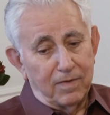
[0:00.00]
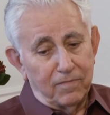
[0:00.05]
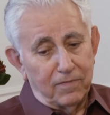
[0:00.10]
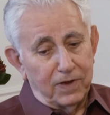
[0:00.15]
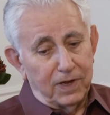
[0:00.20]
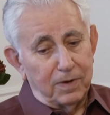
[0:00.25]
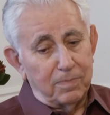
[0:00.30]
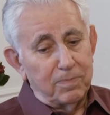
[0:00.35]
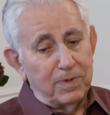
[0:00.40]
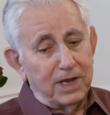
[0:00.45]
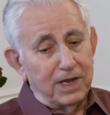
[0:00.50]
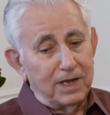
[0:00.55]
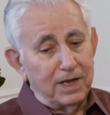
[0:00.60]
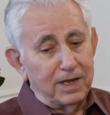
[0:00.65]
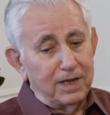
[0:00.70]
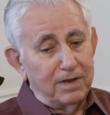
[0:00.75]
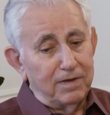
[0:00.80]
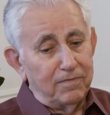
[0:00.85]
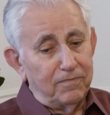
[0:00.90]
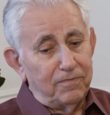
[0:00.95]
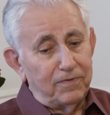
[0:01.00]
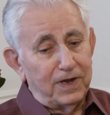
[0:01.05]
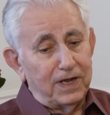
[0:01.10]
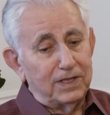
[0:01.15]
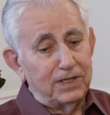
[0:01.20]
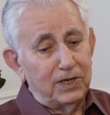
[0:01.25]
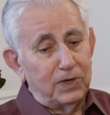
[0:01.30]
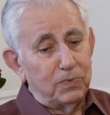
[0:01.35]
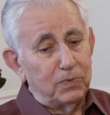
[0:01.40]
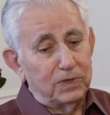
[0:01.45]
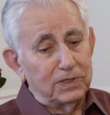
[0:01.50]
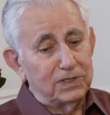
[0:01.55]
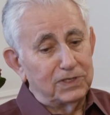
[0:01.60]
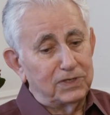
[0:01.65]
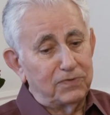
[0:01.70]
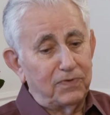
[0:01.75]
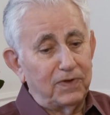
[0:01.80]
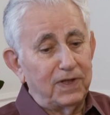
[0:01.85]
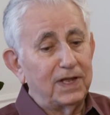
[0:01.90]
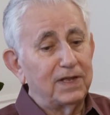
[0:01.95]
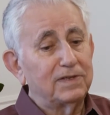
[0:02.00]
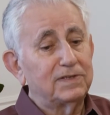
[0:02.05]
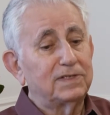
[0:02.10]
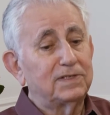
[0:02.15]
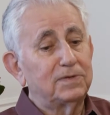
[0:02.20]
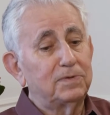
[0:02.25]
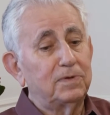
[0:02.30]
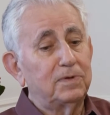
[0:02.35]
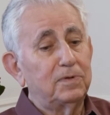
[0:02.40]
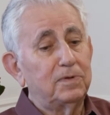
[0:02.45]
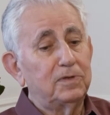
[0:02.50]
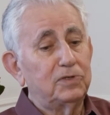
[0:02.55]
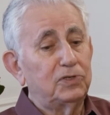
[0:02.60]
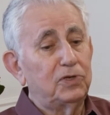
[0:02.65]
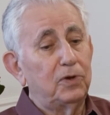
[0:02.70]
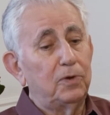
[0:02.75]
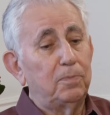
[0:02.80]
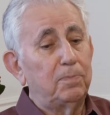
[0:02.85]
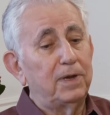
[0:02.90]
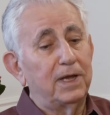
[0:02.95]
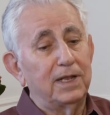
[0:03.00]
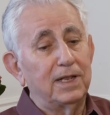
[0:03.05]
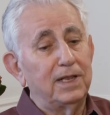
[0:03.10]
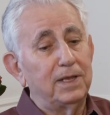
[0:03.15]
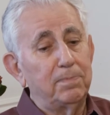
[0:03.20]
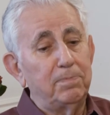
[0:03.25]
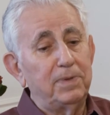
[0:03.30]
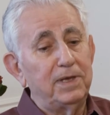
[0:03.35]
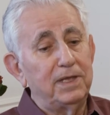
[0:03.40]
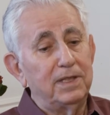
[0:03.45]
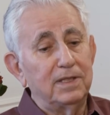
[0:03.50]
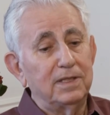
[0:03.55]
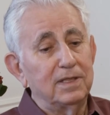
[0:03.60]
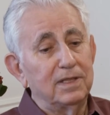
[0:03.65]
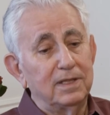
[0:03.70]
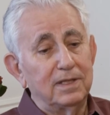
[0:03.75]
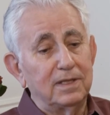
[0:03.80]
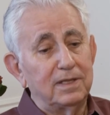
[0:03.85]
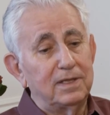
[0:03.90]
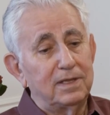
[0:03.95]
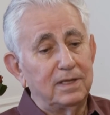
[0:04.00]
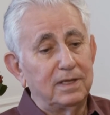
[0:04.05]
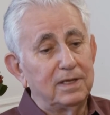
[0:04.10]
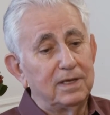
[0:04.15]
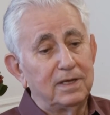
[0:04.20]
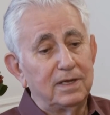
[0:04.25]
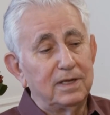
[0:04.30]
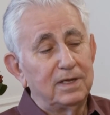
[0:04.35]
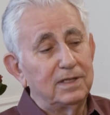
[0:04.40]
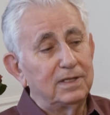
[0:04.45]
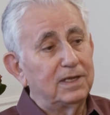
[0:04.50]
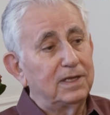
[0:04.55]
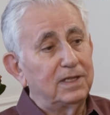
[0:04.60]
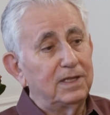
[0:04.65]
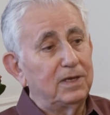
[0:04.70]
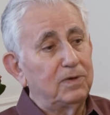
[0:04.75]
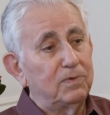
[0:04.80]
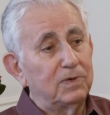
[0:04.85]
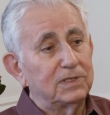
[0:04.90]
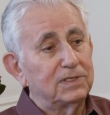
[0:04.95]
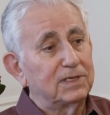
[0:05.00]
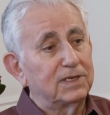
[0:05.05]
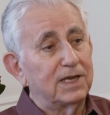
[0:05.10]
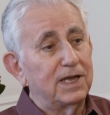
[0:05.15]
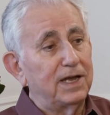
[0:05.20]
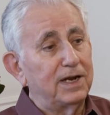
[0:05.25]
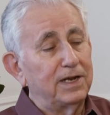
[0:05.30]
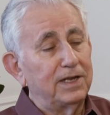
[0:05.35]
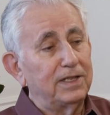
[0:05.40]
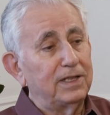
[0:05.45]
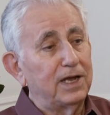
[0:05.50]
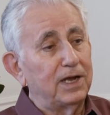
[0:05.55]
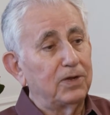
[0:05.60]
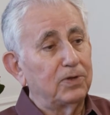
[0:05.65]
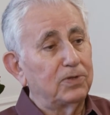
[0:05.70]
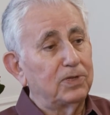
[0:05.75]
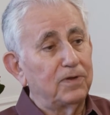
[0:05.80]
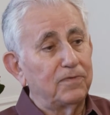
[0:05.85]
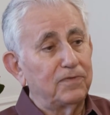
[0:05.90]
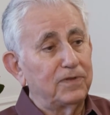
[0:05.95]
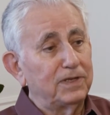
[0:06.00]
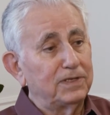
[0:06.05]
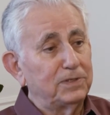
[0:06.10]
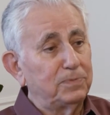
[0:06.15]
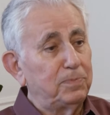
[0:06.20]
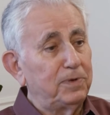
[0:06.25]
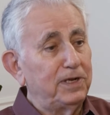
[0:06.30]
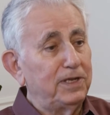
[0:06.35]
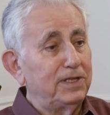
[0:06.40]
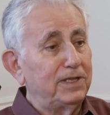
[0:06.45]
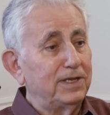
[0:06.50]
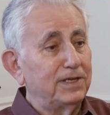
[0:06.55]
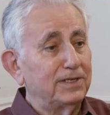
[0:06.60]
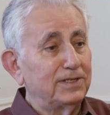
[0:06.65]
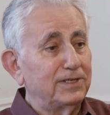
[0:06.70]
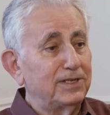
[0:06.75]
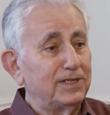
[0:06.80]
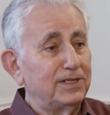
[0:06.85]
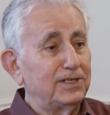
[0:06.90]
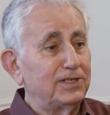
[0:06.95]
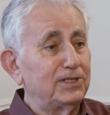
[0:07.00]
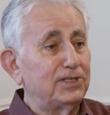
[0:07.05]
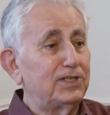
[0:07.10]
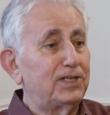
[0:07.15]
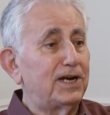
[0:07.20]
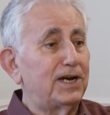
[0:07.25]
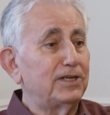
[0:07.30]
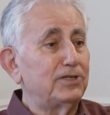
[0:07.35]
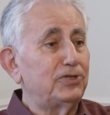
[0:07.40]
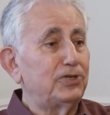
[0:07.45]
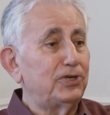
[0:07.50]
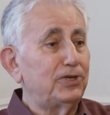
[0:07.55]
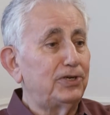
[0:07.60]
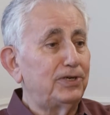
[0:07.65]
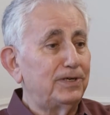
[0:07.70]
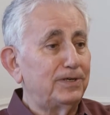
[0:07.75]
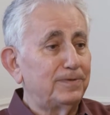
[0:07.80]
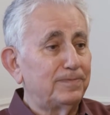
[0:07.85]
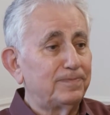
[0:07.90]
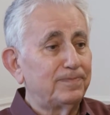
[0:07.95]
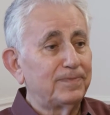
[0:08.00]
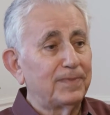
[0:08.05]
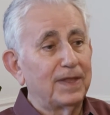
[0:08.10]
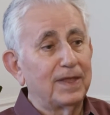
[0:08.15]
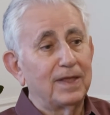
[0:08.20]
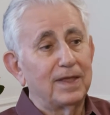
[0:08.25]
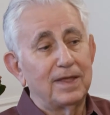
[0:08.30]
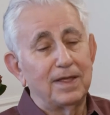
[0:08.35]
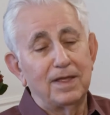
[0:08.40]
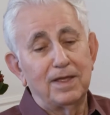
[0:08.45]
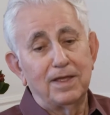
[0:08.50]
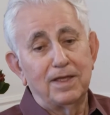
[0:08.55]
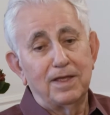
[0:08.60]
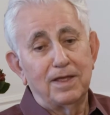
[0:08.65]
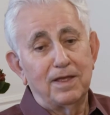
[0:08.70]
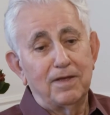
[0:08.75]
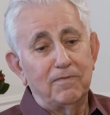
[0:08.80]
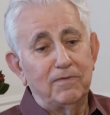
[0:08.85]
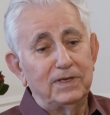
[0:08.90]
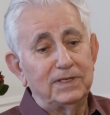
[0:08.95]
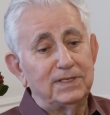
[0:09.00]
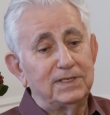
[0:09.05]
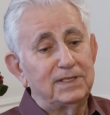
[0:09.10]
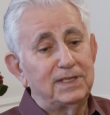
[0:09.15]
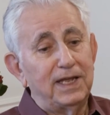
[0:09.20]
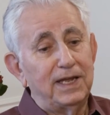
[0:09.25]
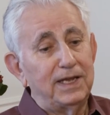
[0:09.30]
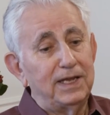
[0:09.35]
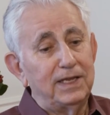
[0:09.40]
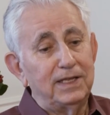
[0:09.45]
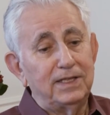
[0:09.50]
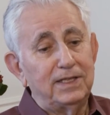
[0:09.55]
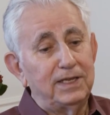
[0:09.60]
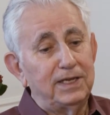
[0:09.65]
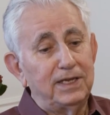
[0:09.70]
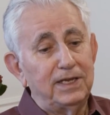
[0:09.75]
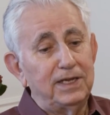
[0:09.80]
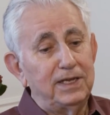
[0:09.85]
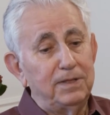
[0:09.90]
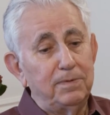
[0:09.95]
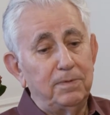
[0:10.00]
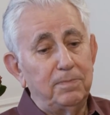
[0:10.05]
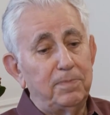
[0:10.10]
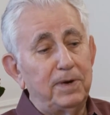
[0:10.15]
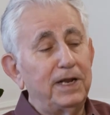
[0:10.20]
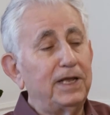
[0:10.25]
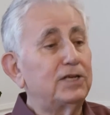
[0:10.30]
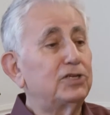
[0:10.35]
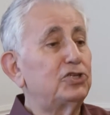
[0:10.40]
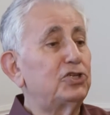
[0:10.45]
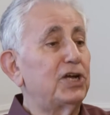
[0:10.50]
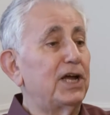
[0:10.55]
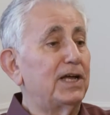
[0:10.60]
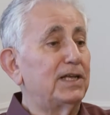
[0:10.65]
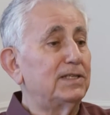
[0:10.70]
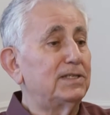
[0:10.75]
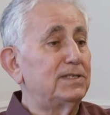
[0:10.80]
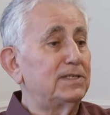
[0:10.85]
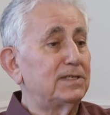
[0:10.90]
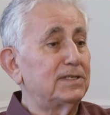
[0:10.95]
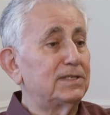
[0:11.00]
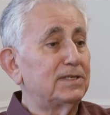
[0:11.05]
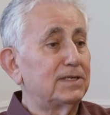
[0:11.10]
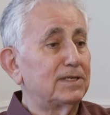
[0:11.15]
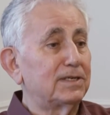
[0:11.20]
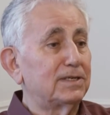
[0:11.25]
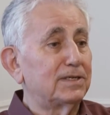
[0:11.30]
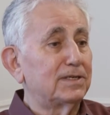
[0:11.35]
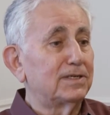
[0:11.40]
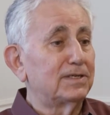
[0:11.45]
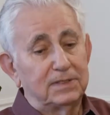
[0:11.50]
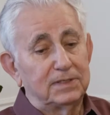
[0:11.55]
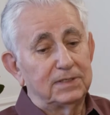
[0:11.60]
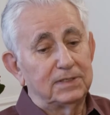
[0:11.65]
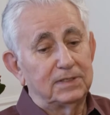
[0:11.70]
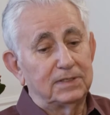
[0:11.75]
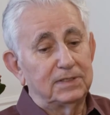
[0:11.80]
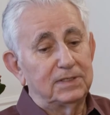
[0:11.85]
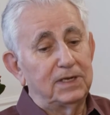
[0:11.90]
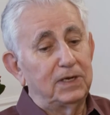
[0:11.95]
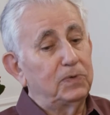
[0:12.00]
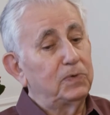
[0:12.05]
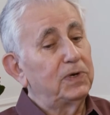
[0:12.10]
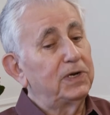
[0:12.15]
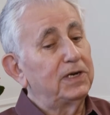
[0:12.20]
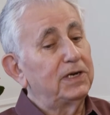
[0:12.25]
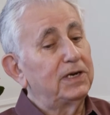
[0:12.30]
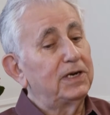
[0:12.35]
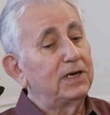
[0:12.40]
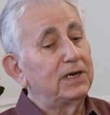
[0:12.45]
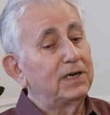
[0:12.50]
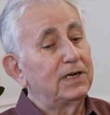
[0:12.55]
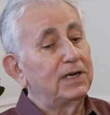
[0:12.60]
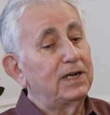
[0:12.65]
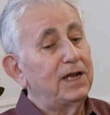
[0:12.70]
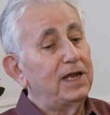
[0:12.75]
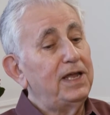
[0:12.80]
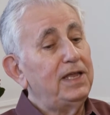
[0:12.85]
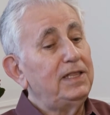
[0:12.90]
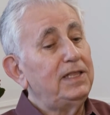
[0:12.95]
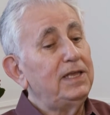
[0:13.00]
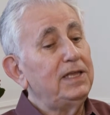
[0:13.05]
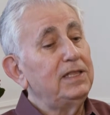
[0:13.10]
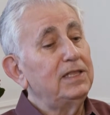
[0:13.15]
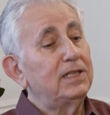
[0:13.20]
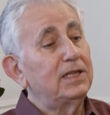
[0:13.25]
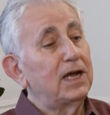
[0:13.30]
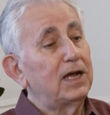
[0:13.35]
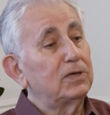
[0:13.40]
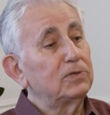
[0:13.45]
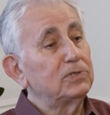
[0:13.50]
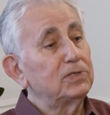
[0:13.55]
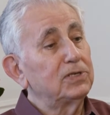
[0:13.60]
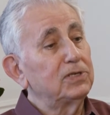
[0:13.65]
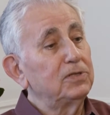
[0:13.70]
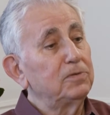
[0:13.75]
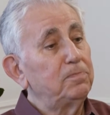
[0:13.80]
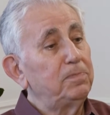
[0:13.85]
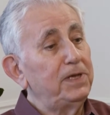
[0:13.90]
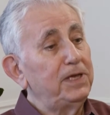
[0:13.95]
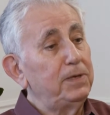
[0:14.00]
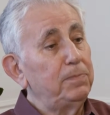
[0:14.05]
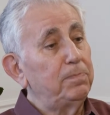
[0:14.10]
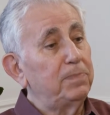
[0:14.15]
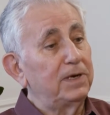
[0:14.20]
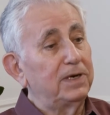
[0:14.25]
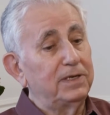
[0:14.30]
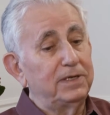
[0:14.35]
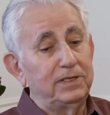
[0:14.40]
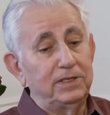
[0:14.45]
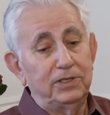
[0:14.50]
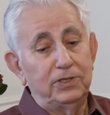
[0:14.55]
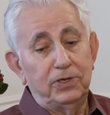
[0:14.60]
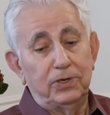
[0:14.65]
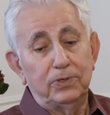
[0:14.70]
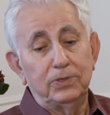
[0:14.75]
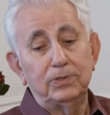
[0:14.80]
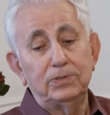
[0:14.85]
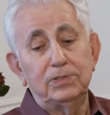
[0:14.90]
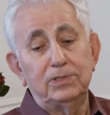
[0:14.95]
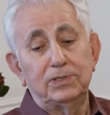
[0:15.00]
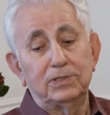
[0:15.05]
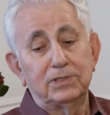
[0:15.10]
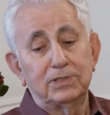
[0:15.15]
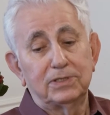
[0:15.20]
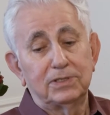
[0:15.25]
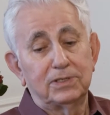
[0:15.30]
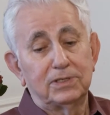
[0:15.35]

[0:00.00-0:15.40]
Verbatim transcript: where my father was twice so badly beaten that he was carried out of these beatings in a stretcher. We stayed in brick sheds. There were eighteen thousand people in those,